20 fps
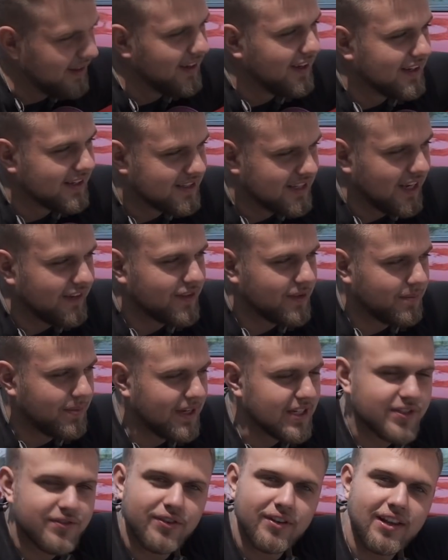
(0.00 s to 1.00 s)
Save the
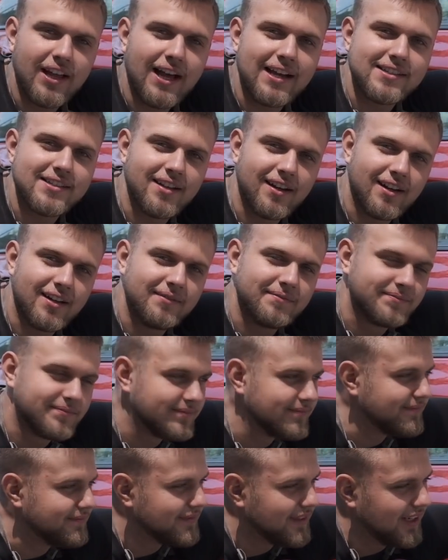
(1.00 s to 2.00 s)
best for last, huh?
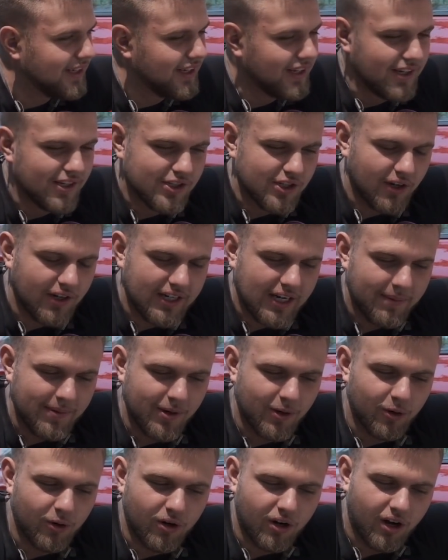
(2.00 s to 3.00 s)
So I got my
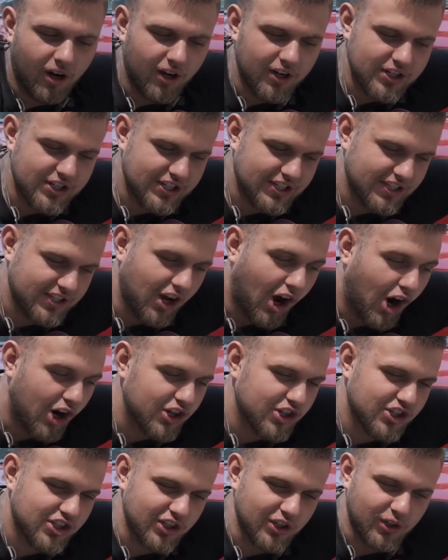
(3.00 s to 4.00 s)
whole
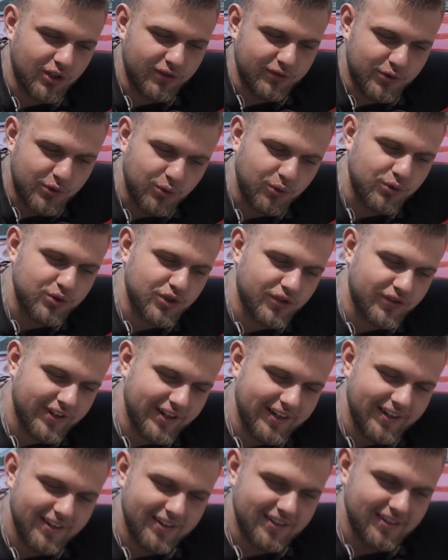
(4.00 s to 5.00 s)
arsenal of tools over
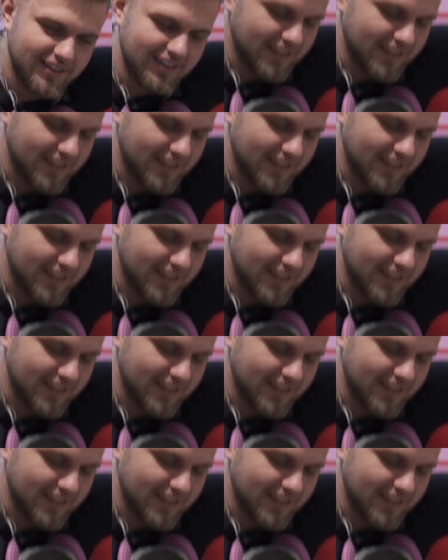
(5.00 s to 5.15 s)
here.